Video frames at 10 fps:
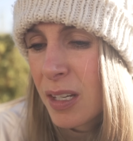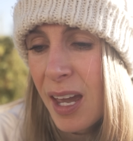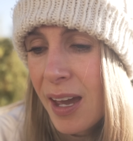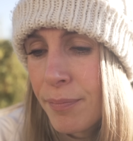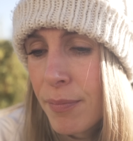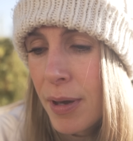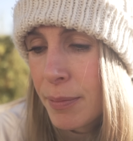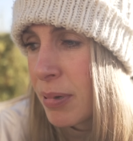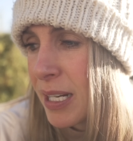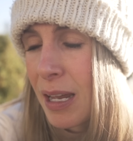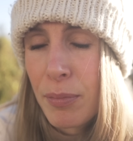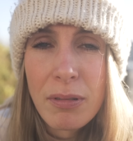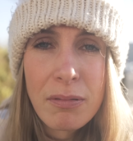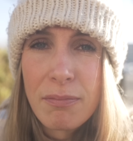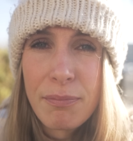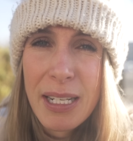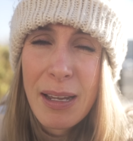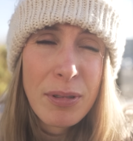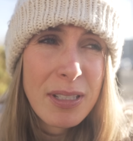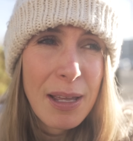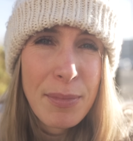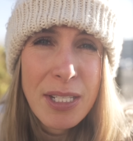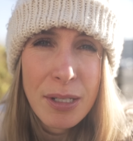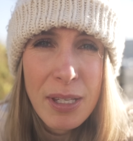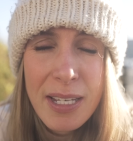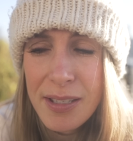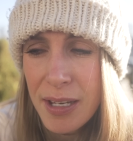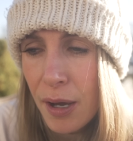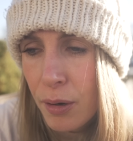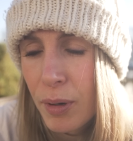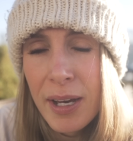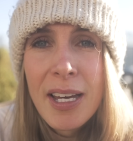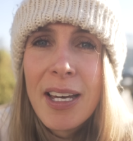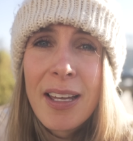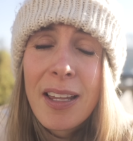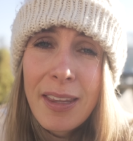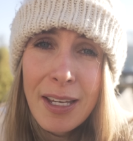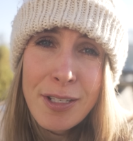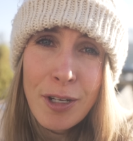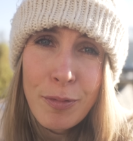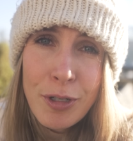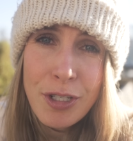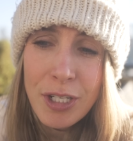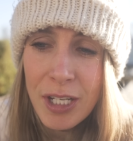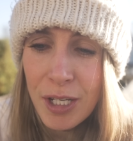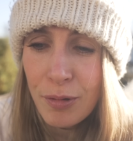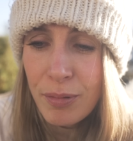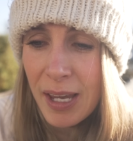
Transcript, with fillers: yeah, and being able being able to let me do this. So thank you so much to you.